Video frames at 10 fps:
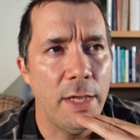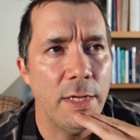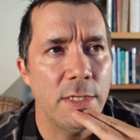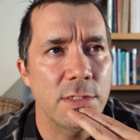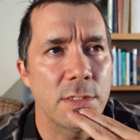it
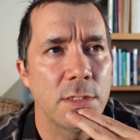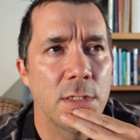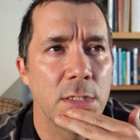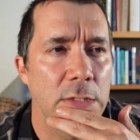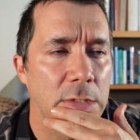as
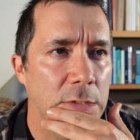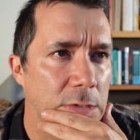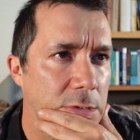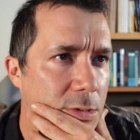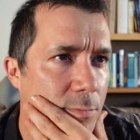
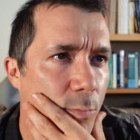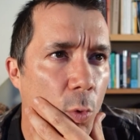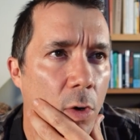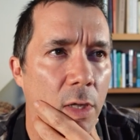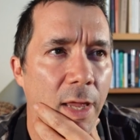
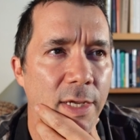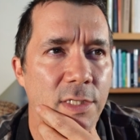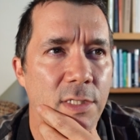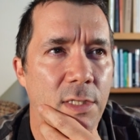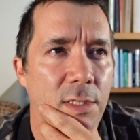more or
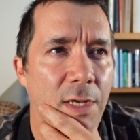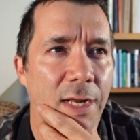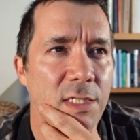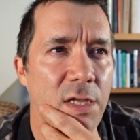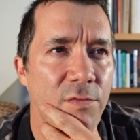less an
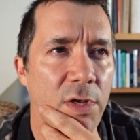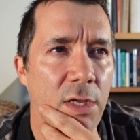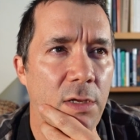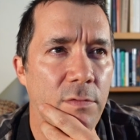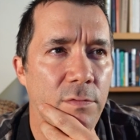
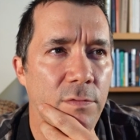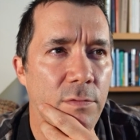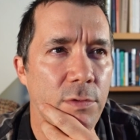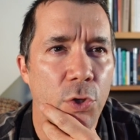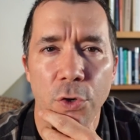activity of
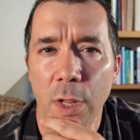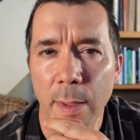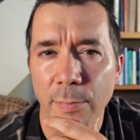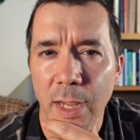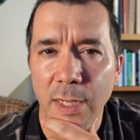turning
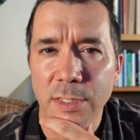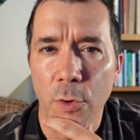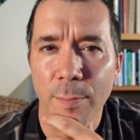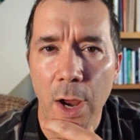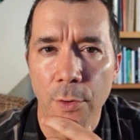people against
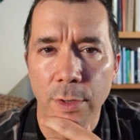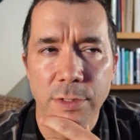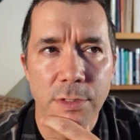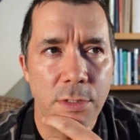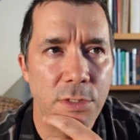their
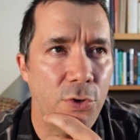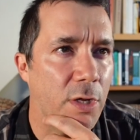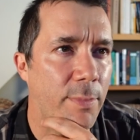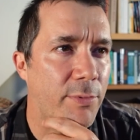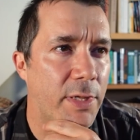parents and
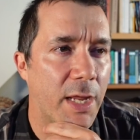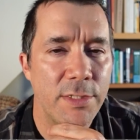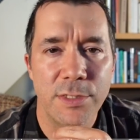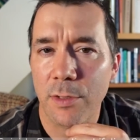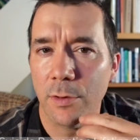turning people
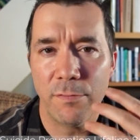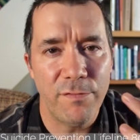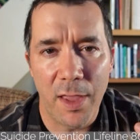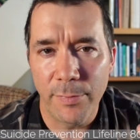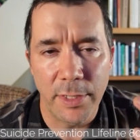against their
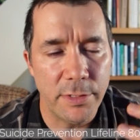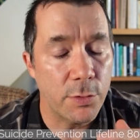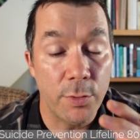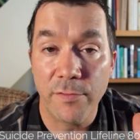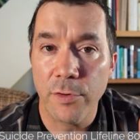families
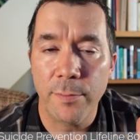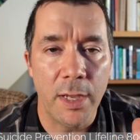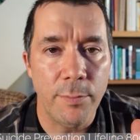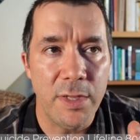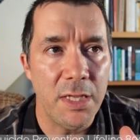or whatever it
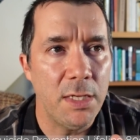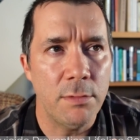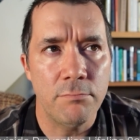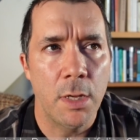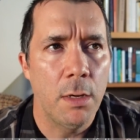might be.
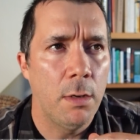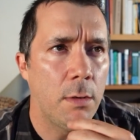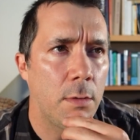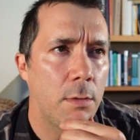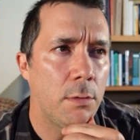And
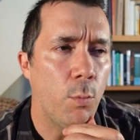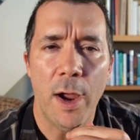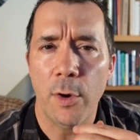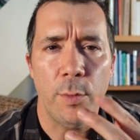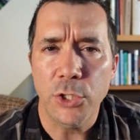
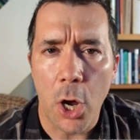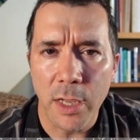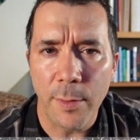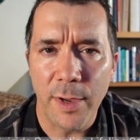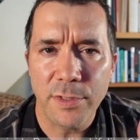why are we
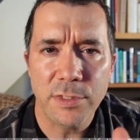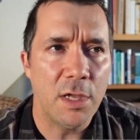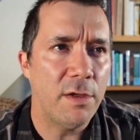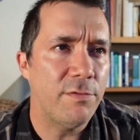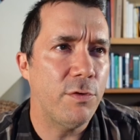talking about this
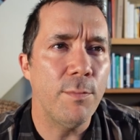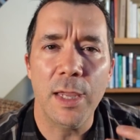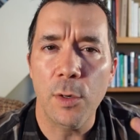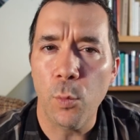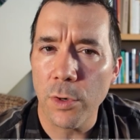stuff? You
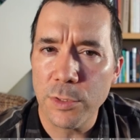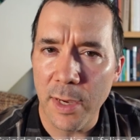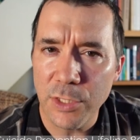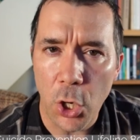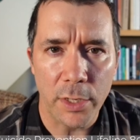make it worse
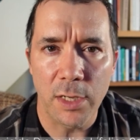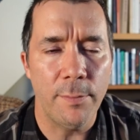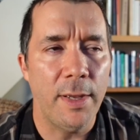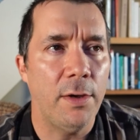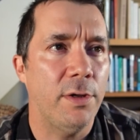by talking
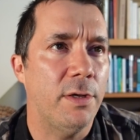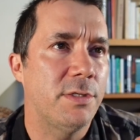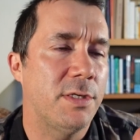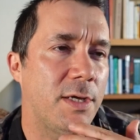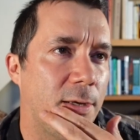about it.